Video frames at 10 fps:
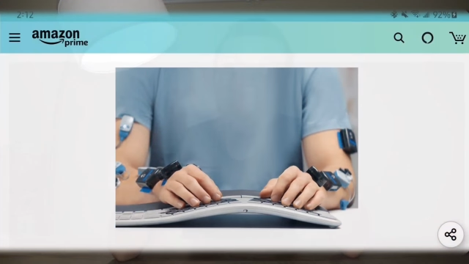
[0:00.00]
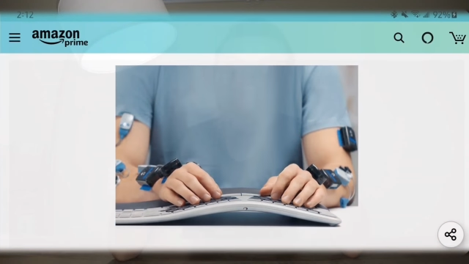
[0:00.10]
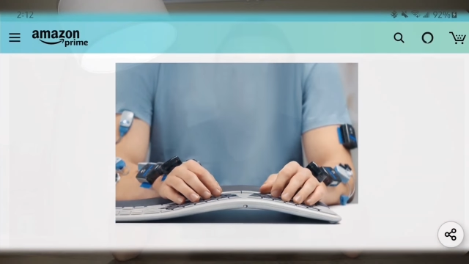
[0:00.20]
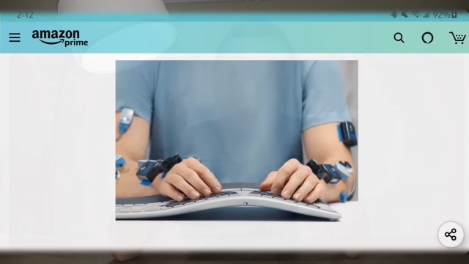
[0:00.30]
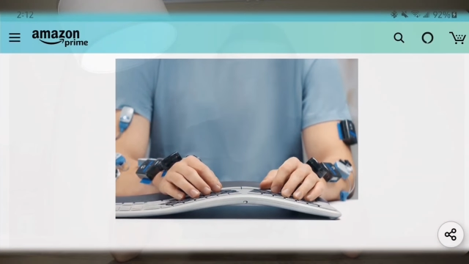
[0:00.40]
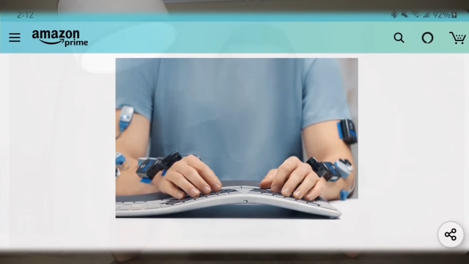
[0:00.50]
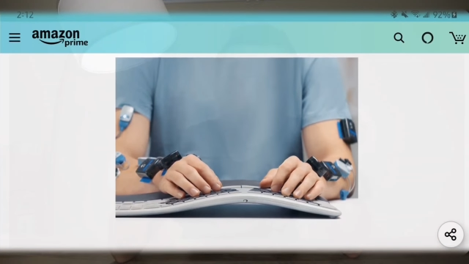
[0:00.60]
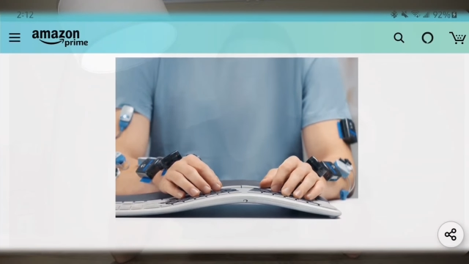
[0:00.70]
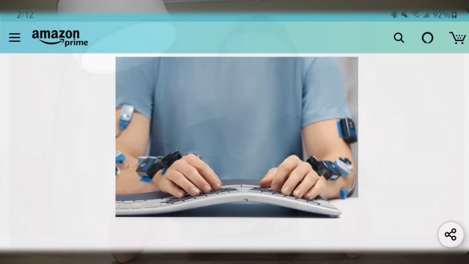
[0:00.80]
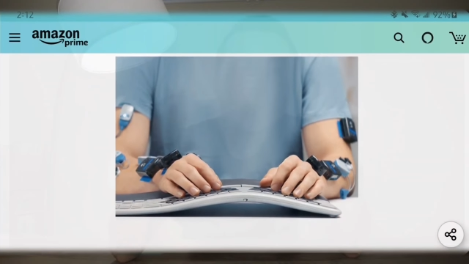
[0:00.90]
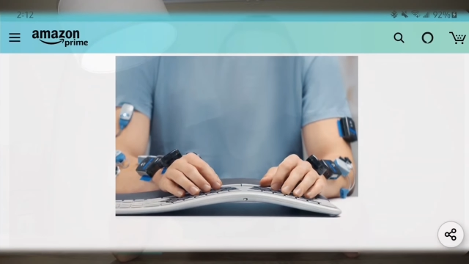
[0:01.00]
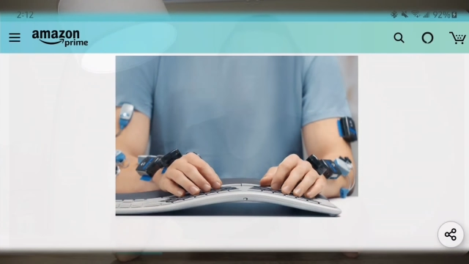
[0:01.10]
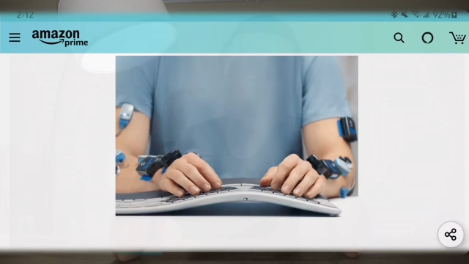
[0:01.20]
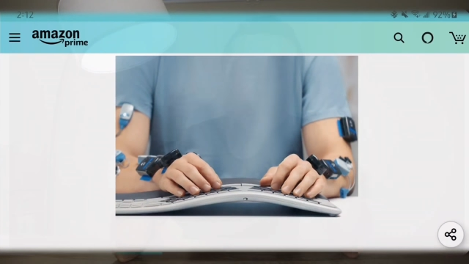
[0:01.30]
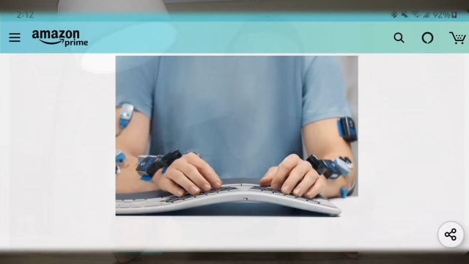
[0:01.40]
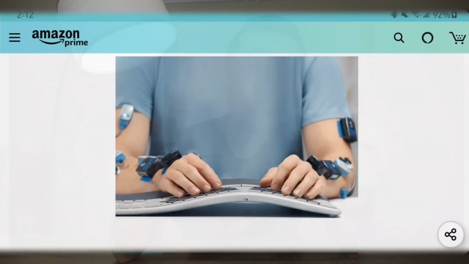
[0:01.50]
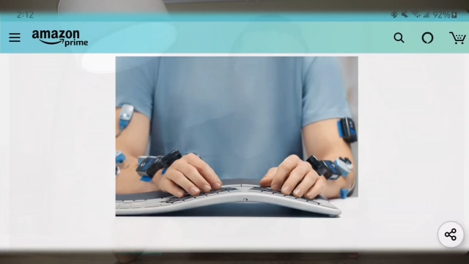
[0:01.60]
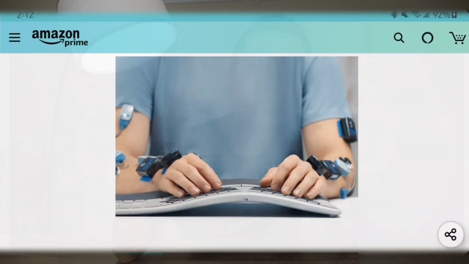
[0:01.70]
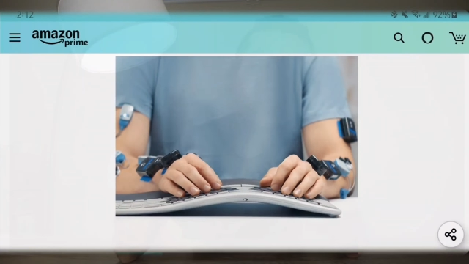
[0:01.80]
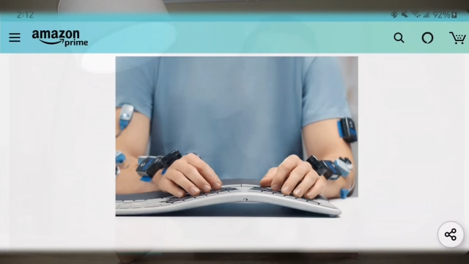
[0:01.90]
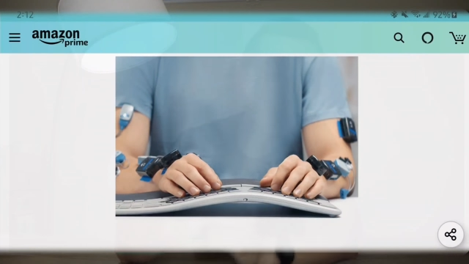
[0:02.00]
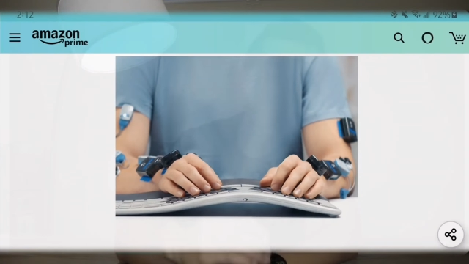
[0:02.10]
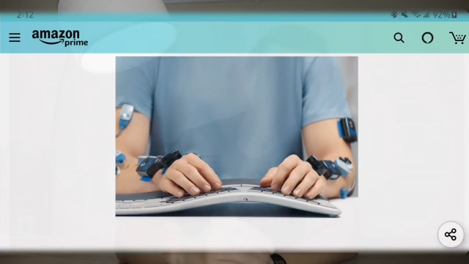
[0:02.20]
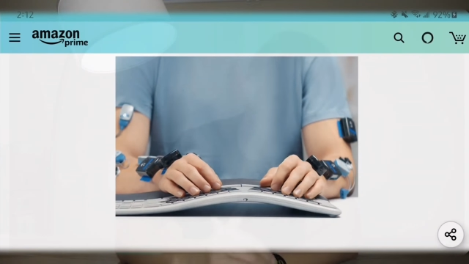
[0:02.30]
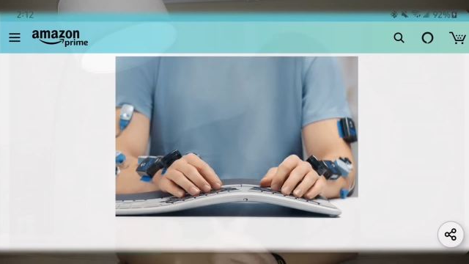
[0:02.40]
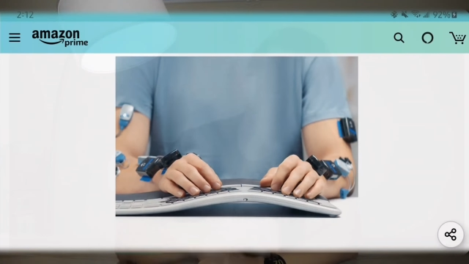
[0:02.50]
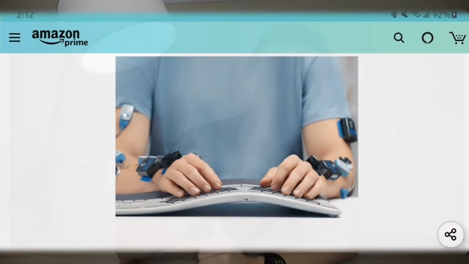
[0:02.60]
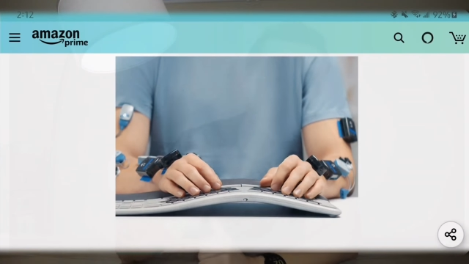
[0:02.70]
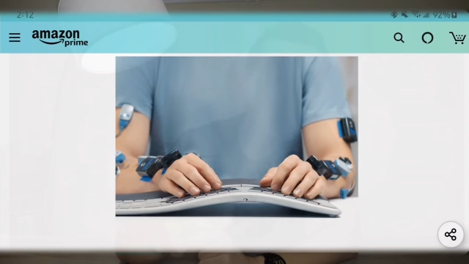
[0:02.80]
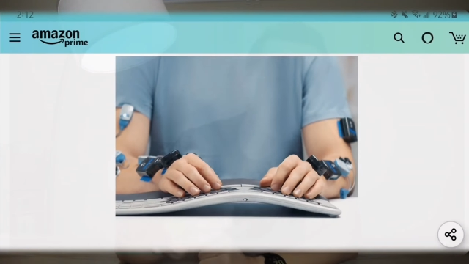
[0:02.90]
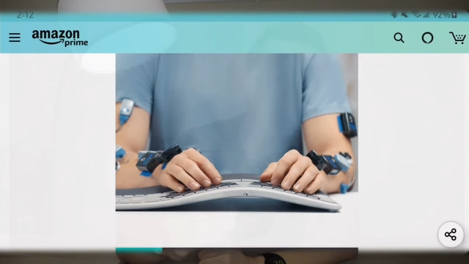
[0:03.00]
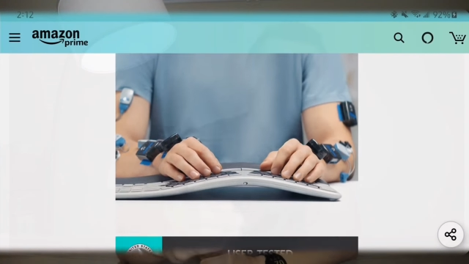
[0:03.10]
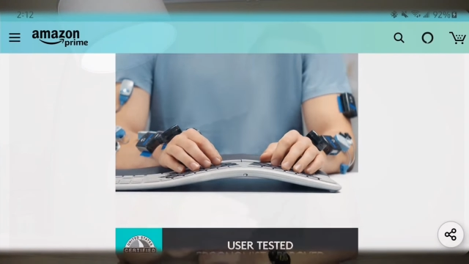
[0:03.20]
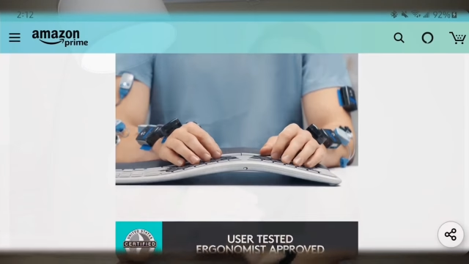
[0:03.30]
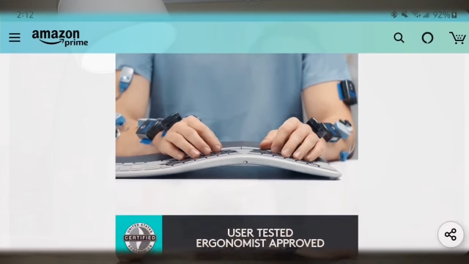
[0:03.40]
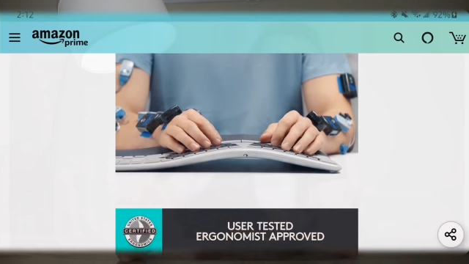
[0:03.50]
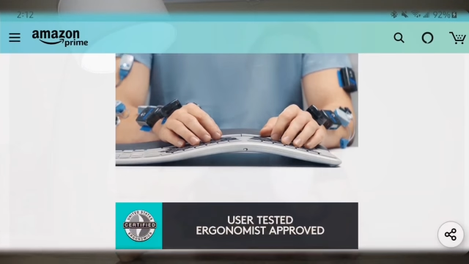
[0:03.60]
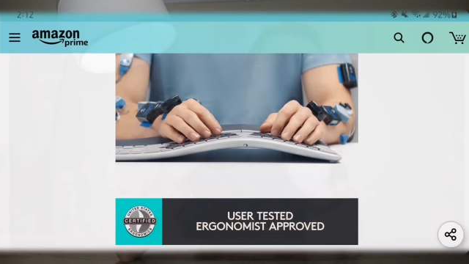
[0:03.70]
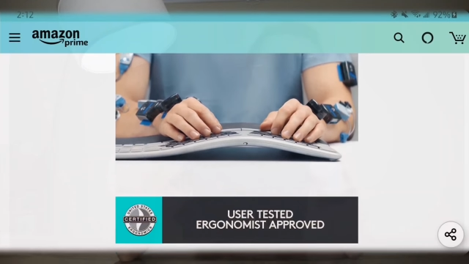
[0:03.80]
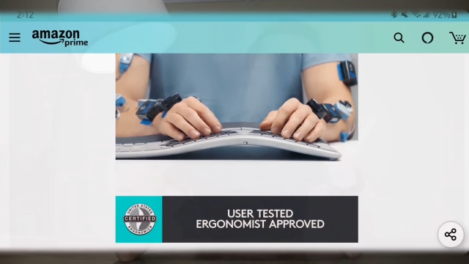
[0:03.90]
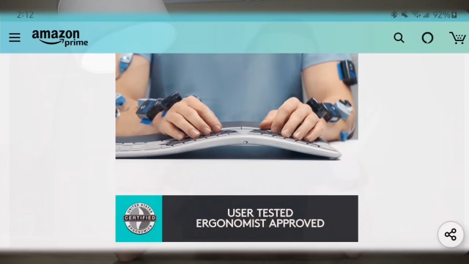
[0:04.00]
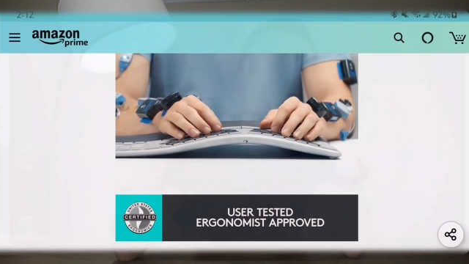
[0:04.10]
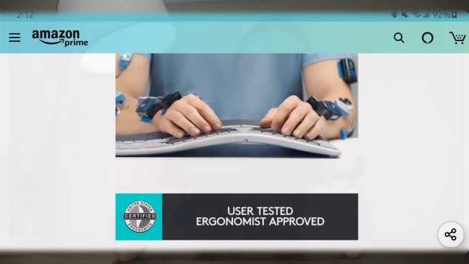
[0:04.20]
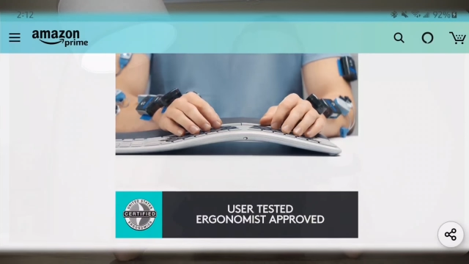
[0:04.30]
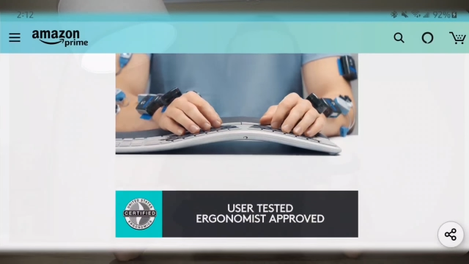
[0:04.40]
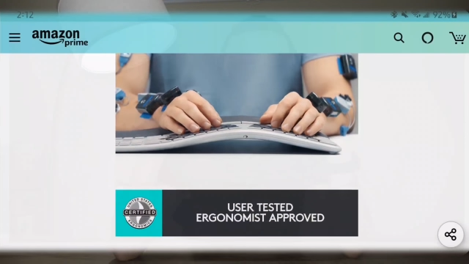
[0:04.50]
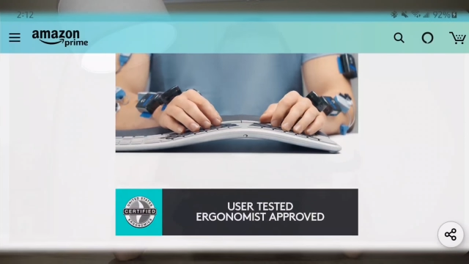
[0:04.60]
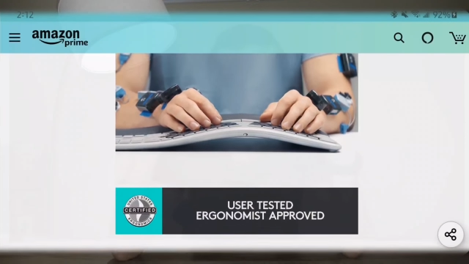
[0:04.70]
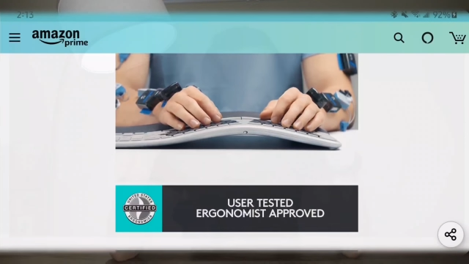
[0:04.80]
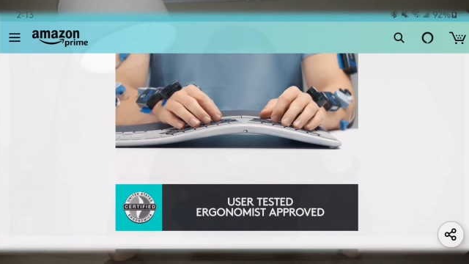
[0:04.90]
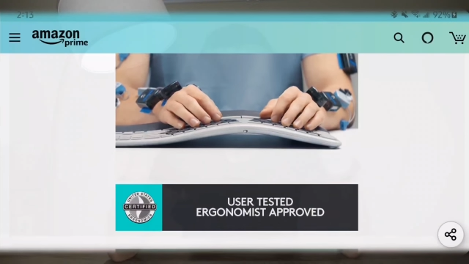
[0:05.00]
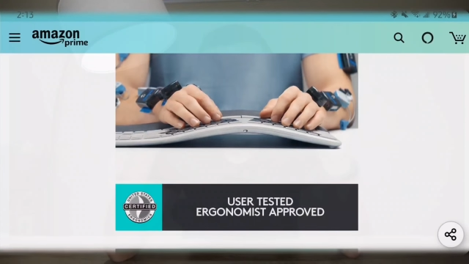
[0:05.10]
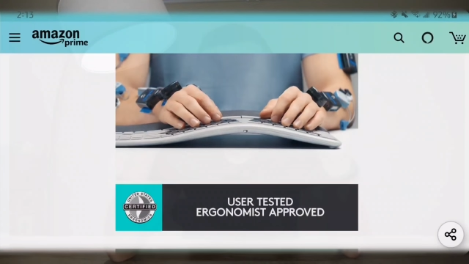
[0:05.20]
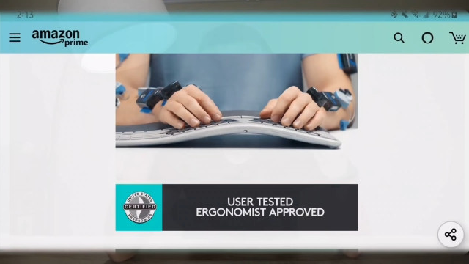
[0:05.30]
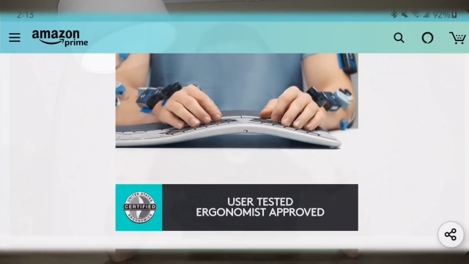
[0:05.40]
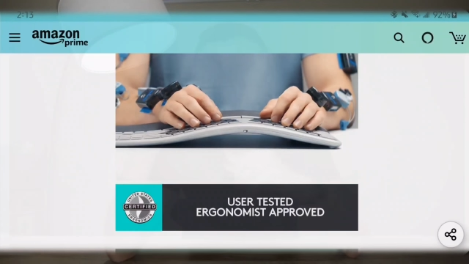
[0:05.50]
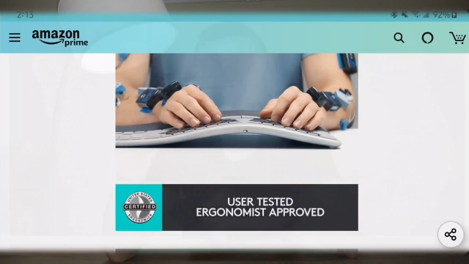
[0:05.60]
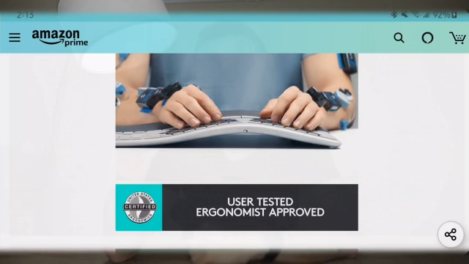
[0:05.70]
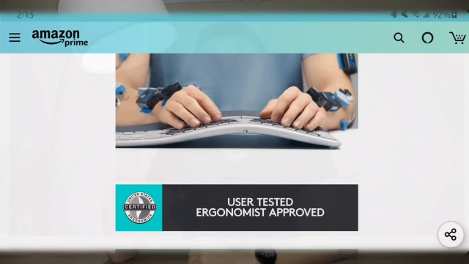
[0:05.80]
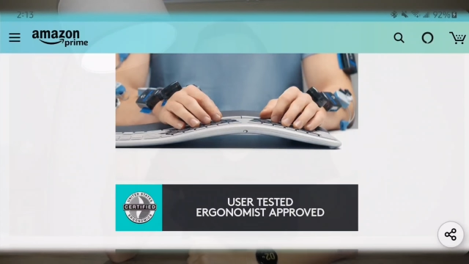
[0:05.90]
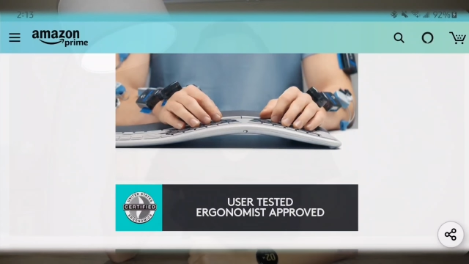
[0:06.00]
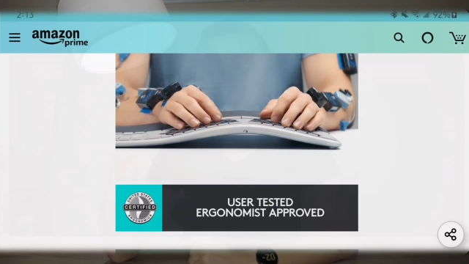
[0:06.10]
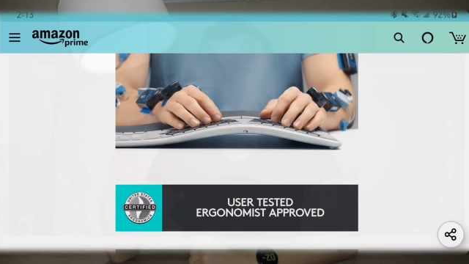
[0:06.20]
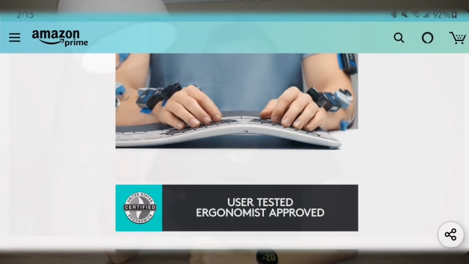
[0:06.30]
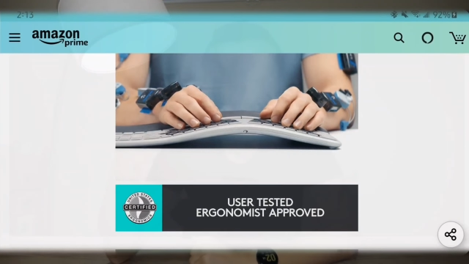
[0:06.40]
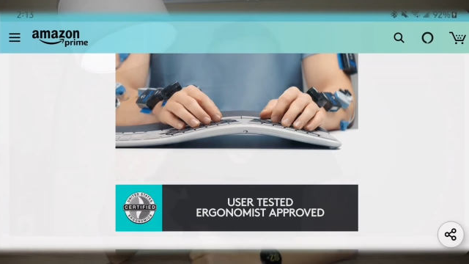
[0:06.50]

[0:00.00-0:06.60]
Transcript: (no speaker visible)